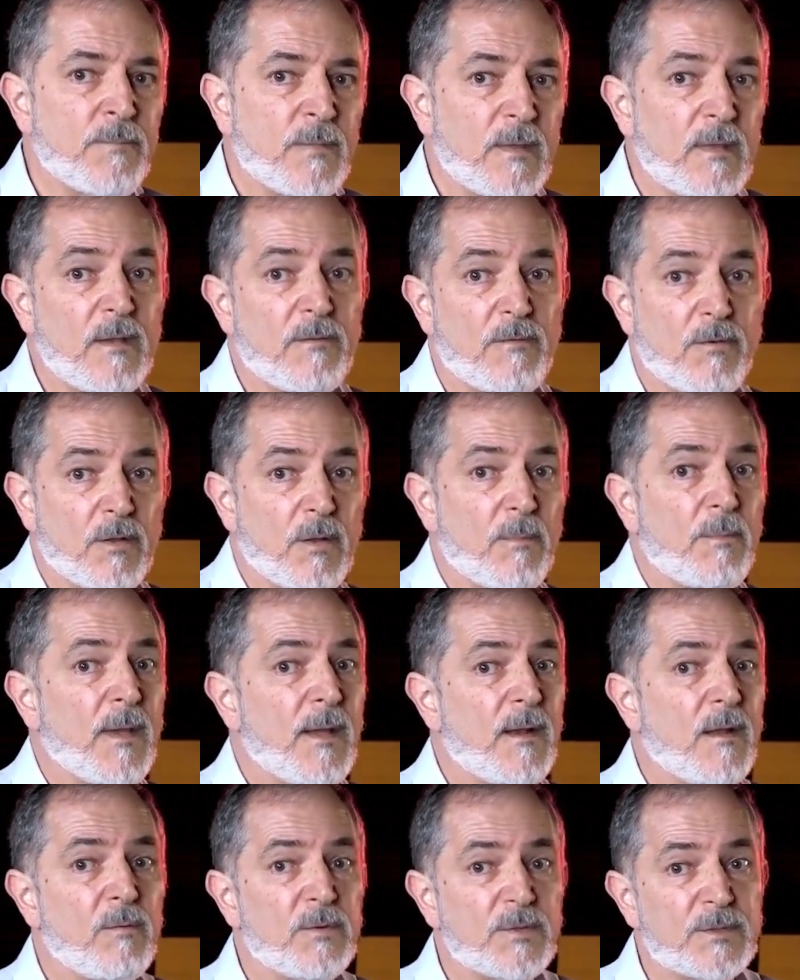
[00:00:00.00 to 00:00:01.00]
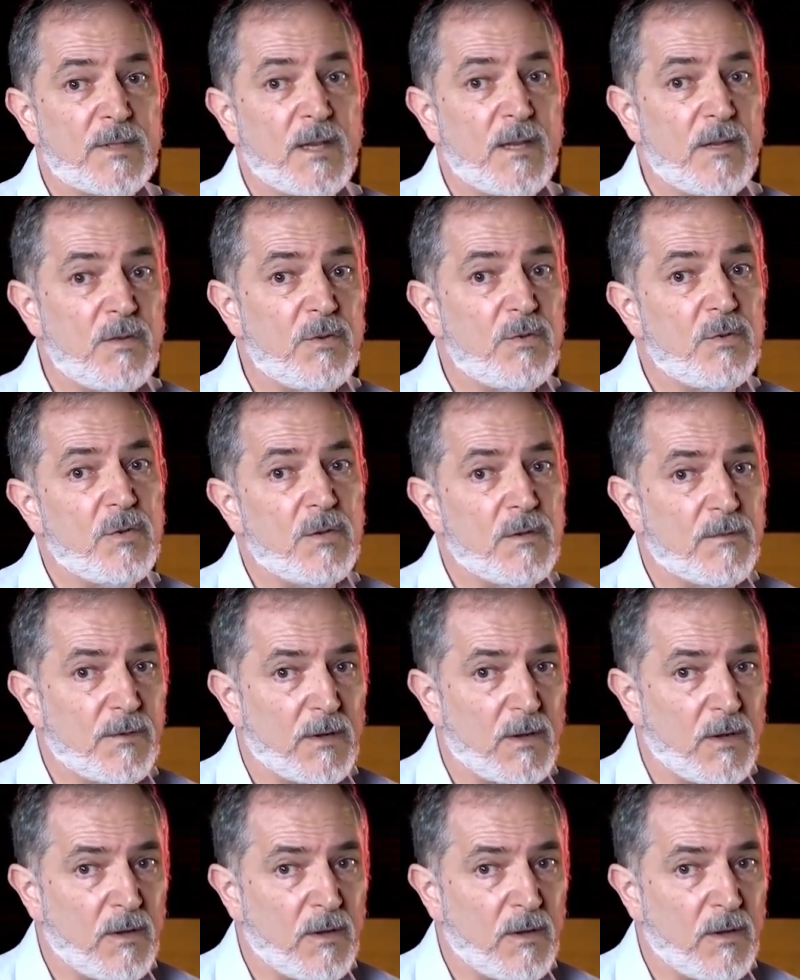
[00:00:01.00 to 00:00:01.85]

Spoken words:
Therefore, the piano will stay in tune for